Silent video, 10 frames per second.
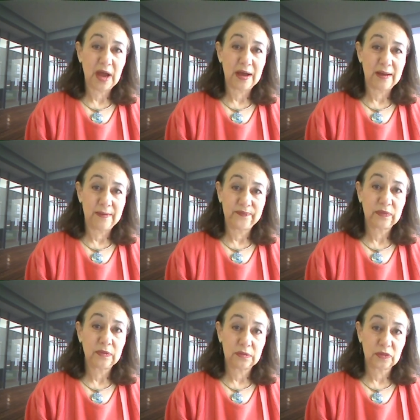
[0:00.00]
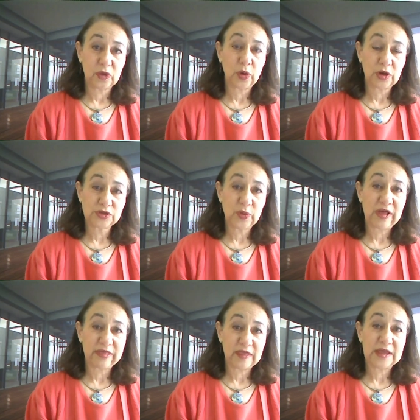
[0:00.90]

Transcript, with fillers: Um, the world's wealth